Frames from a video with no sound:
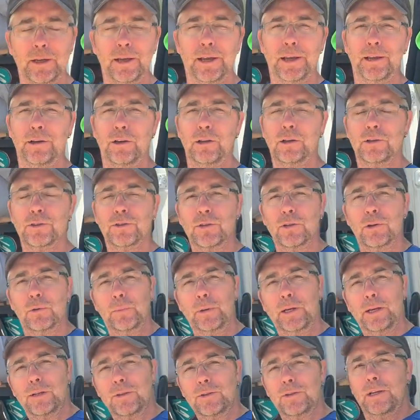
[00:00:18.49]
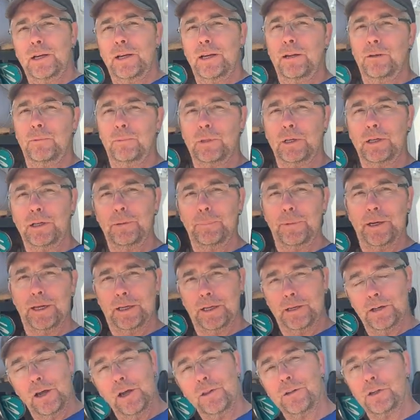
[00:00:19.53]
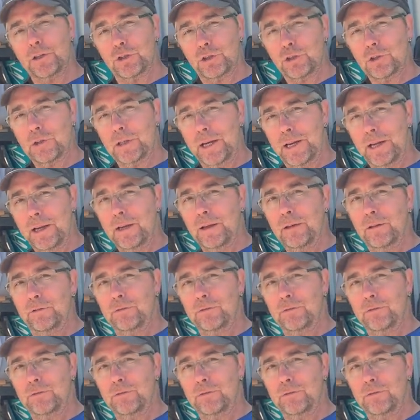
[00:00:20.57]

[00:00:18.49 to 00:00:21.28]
and also we decided we're gonna make another tray